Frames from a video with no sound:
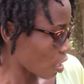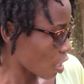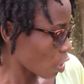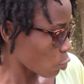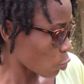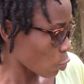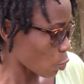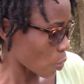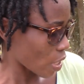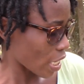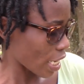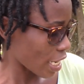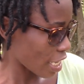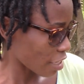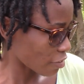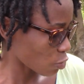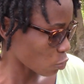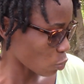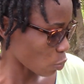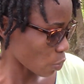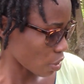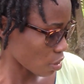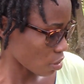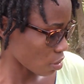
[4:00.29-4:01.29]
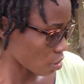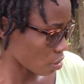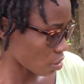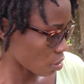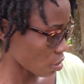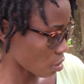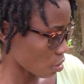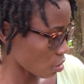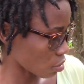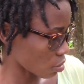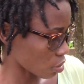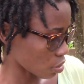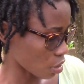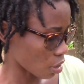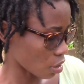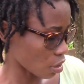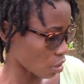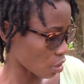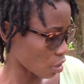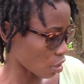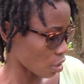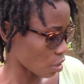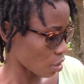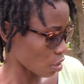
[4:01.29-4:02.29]
were left with
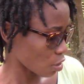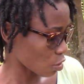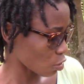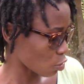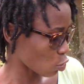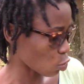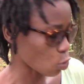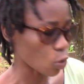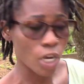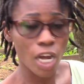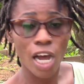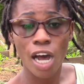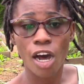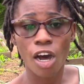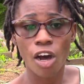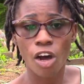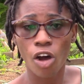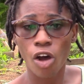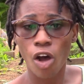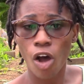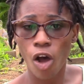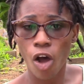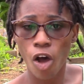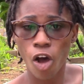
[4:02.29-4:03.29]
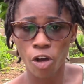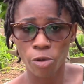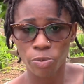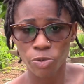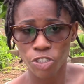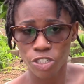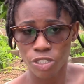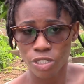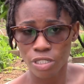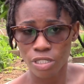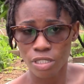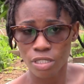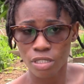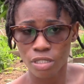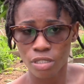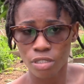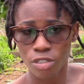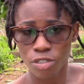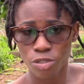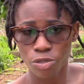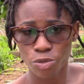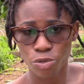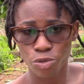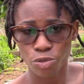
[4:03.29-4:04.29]
the local options
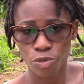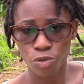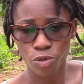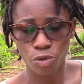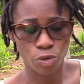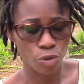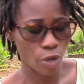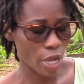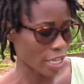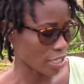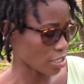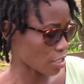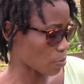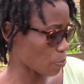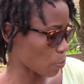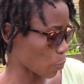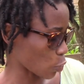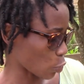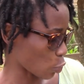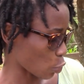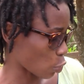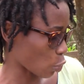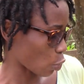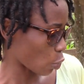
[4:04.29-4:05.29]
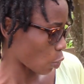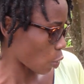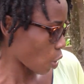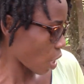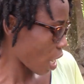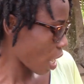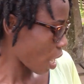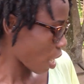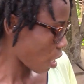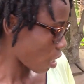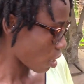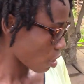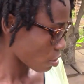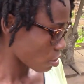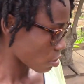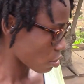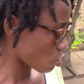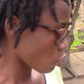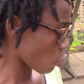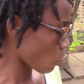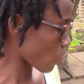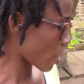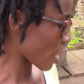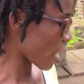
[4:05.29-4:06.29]
to explore.
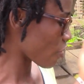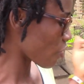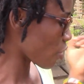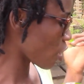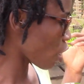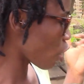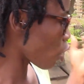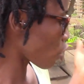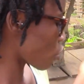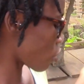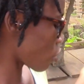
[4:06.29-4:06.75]
So we have a lot